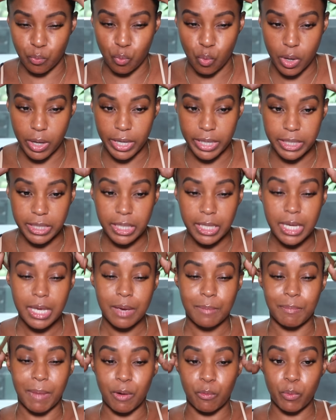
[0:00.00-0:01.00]
one,
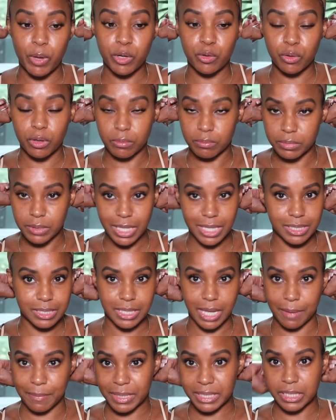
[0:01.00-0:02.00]
my wig grip is
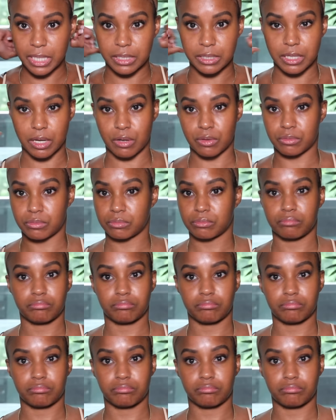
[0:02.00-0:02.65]
not my skin tone.